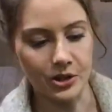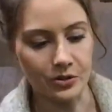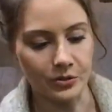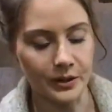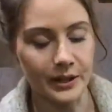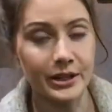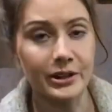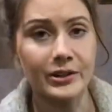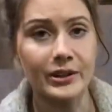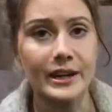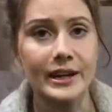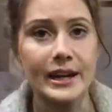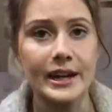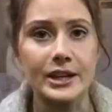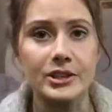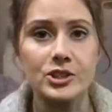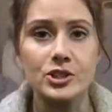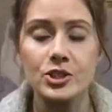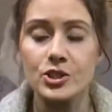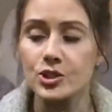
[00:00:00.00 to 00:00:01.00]
greenery.
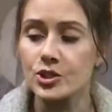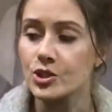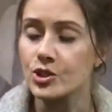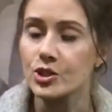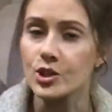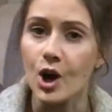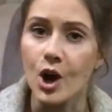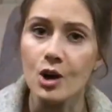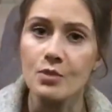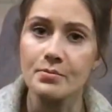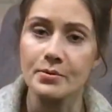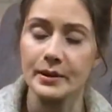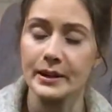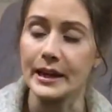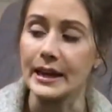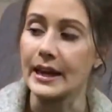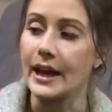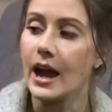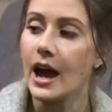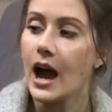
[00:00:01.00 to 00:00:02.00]
It's so
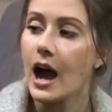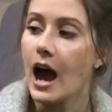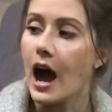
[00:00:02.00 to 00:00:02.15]
pretty.